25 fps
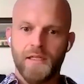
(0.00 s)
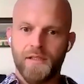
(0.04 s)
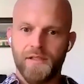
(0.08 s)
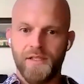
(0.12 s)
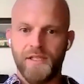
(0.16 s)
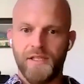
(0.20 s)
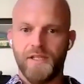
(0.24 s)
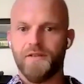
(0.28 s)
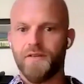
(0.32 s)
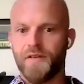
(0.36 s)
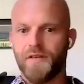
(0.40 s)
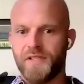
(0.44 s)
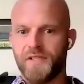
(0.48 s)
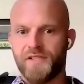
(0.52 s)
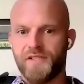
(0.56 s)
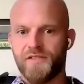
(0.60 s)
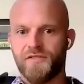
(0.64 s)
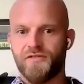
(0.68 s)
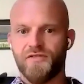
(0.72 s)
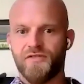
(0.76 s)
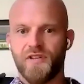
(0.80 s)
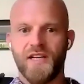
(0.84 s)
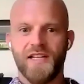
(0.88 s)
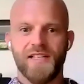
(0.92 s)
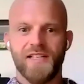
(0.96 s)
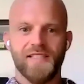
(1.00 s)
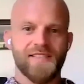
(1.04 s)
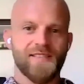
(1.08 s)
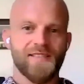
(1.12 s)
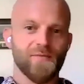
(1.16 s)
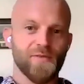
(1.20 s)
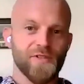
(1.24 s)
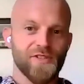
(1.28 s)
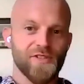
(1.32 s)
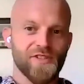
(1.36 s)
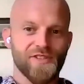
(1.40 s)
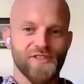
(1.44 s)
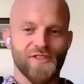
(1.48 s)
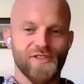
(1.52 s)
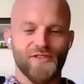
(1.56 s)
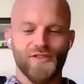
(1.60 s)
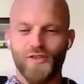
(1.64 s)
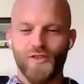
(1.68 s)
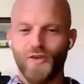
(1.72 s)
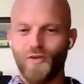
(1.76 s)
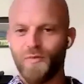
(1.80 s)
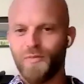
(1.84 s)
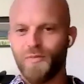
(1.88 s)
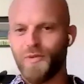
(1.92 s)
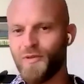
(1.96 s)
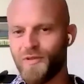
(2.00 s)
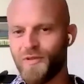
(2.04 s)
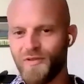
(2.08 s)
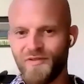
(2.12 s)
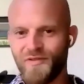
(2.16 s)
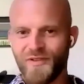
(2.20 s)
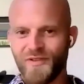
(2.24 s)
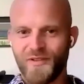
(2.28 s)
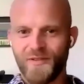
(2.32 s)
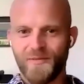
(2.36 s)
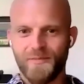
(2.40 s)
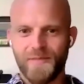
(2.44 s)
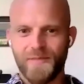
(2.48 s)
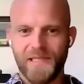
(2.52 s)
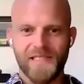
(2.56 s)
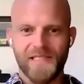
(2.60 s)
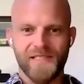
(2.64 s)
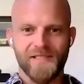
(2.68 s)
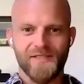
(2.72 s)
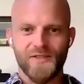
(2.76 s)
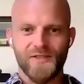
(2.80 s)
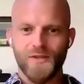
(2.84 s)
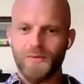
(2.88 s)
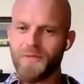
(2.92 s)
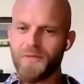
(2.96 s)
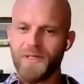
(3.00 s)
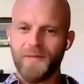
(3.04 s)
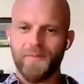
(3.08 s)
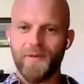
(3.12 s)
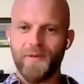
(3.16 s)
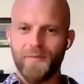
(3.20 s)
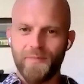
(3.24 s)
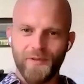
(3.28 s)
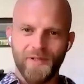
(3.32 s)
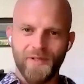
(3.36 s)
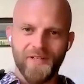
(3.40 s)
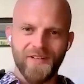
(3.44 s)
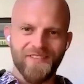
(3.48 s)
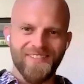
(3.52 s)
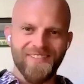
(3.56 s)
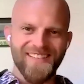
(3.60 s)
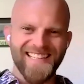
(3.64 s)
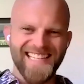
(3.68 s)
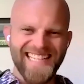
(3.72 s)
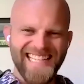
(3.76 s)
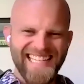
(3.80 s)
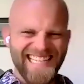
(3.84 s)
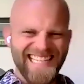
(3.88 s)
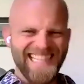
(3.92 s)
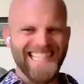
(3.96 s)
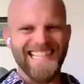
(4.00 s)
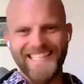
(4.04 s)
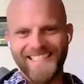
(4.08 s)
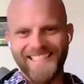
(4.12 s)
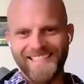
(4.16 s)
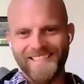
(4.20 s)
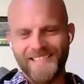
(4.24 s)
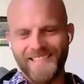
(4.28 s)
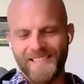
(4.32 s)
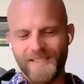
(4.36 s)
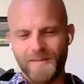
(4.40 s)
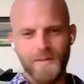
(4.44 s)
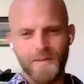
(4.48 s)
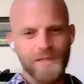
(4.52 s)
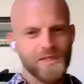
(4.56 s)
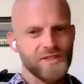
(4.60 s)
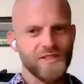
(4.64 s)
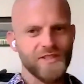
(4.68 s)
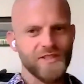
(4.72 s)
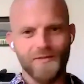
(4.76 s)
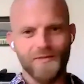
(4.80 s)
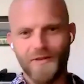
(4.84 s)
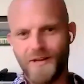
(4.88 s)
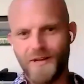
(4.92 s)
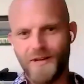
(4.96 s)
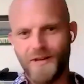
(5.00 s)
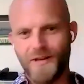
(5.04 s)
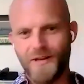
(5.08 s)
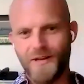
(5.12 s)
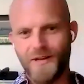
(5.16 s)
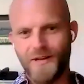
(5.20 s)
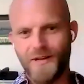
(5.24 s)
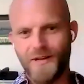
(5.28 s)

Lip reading: decrease stress, which is so beautiful because so many people here need this, especially around